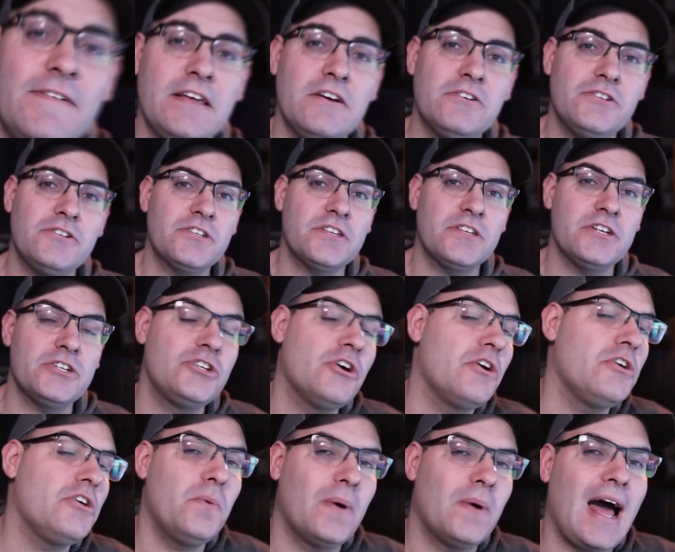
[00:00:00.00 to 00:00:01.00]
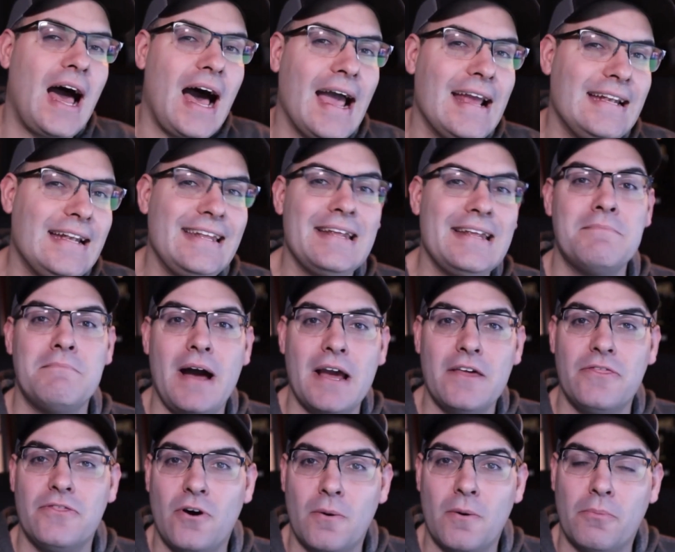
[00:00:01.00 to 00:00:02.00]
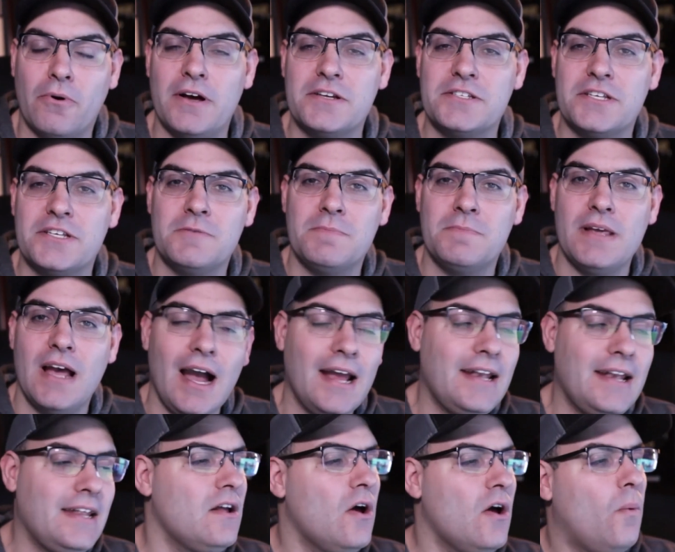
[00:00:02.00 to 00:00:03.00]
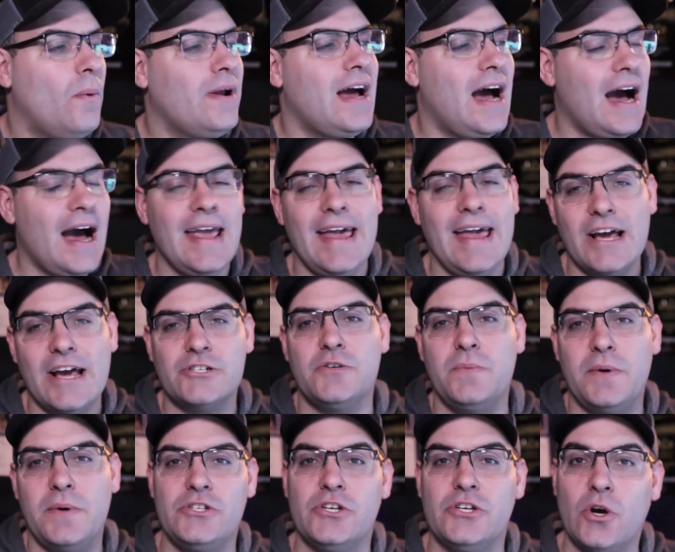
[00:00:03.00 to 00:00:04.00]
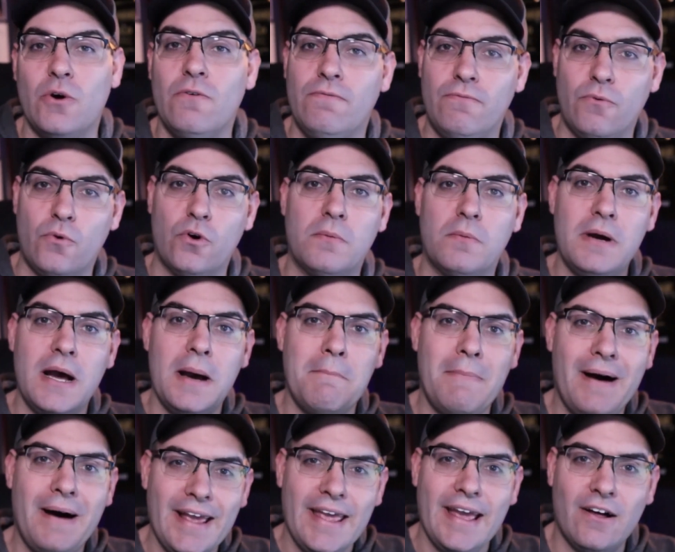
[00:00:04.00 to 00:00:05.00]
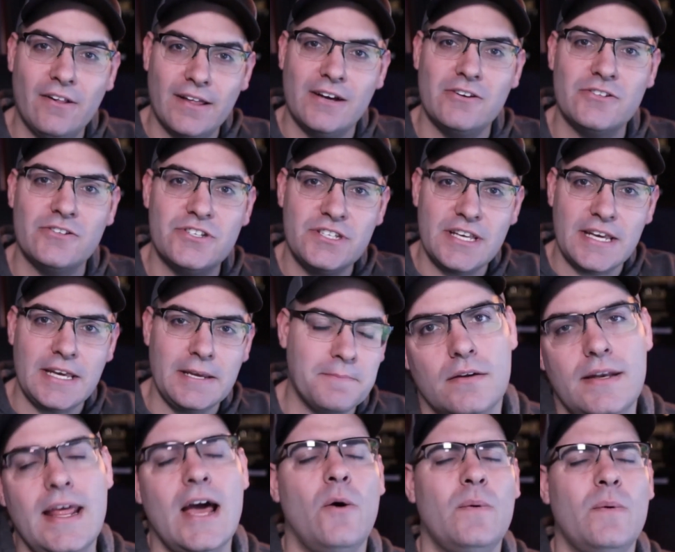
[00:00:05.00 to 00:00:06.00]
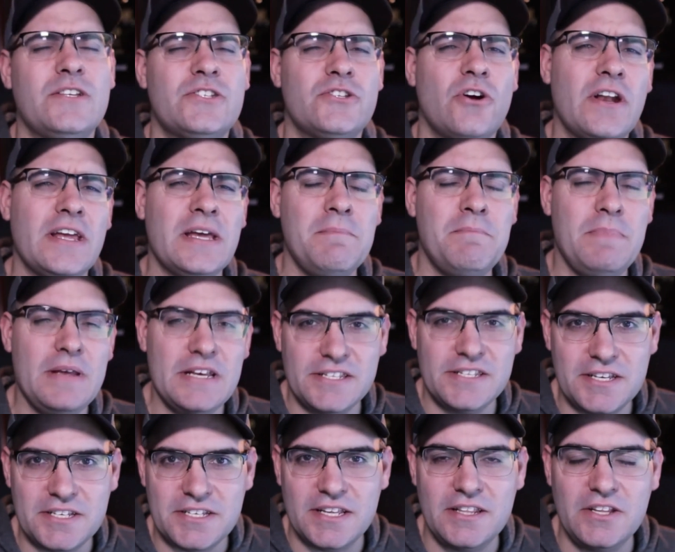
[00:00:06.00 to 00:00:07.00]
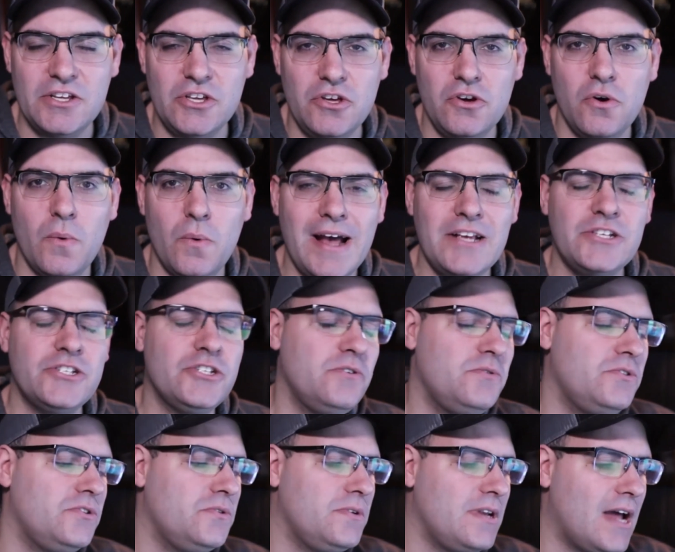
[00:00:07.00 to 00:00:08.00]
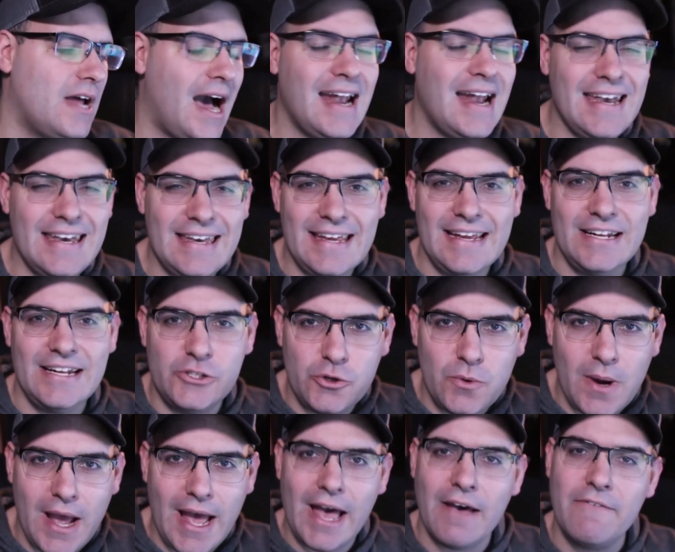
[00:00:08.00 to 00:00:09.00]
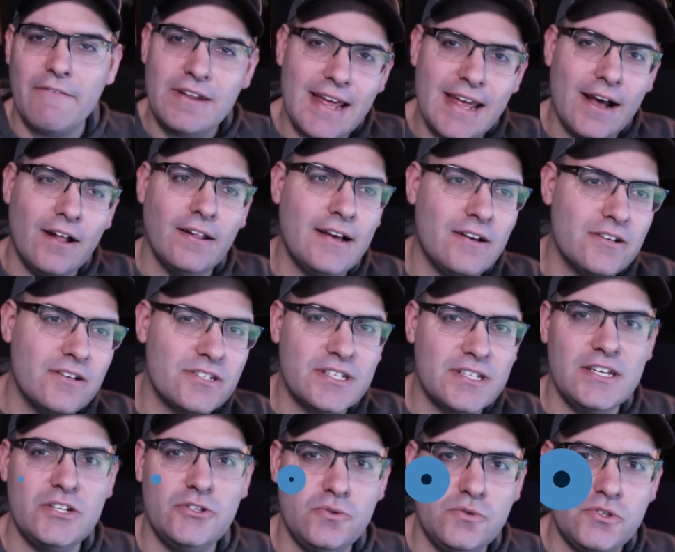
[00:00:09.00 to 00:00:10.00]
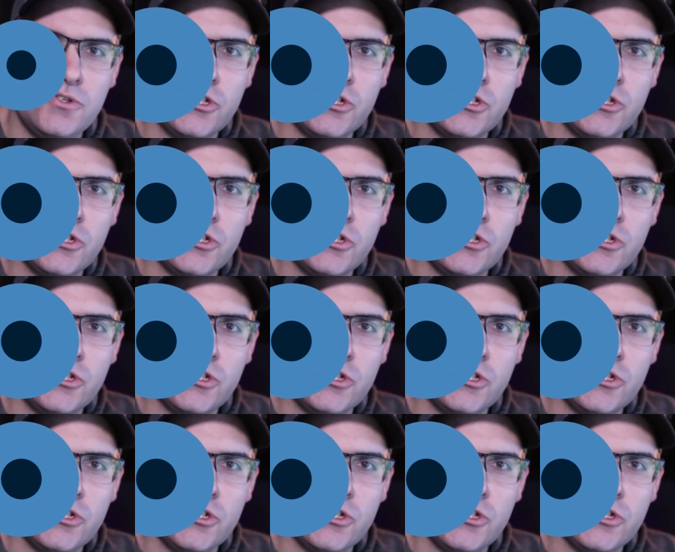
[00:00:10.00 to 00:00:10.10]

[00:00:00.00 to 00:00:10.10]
video is just going to show you what I did and my thought process behind it when I actually went to go form my LLC. Now, when starting a business in the US, you do not need to have an LLC to